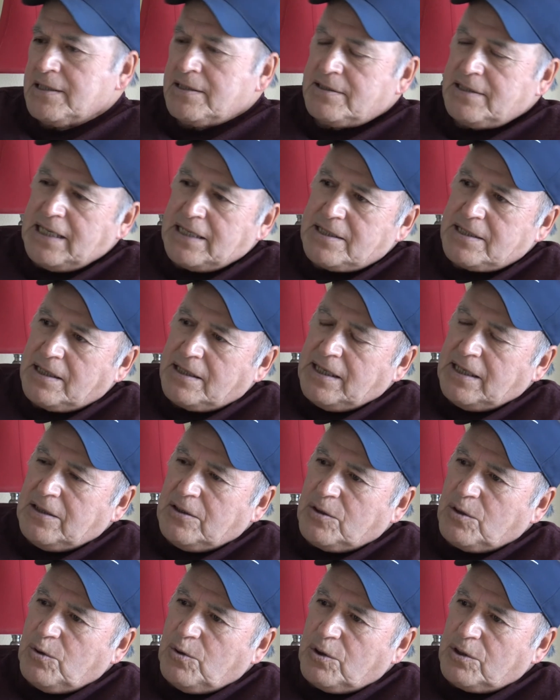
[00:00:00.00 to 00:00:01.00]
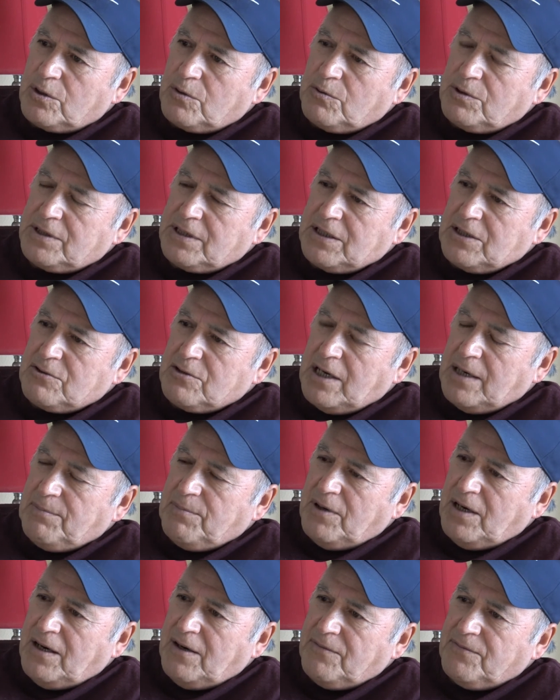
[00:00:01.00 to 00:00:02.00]
designated corner where they drop
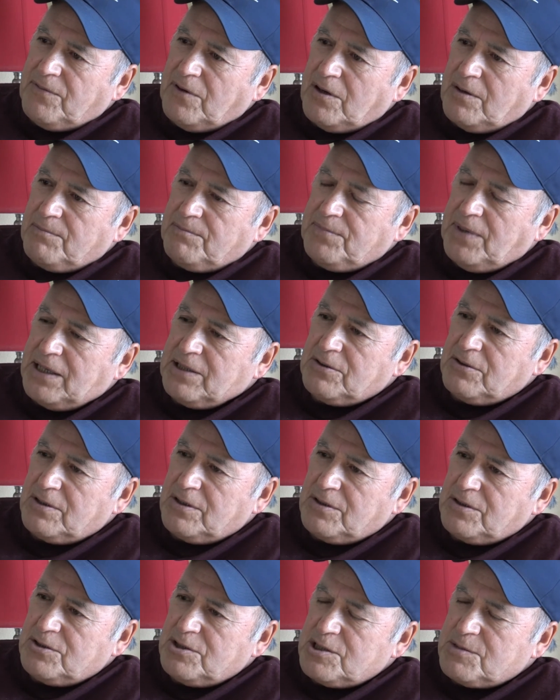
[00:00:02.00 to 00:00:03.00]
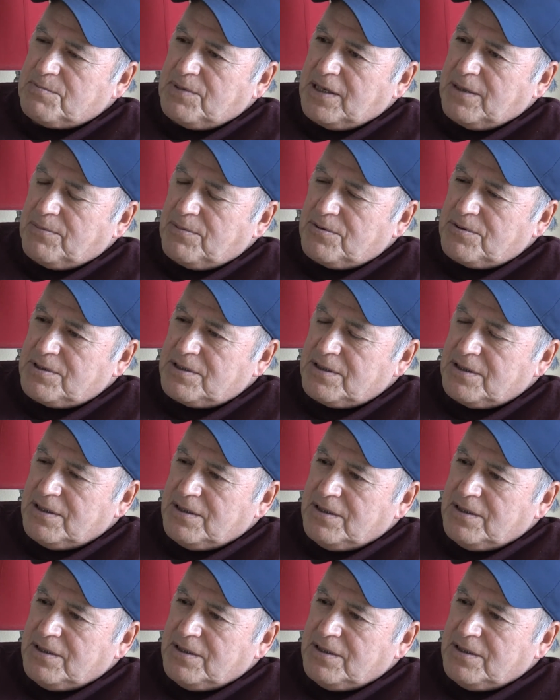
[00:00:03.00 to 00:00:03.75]
off our bundle of newspapers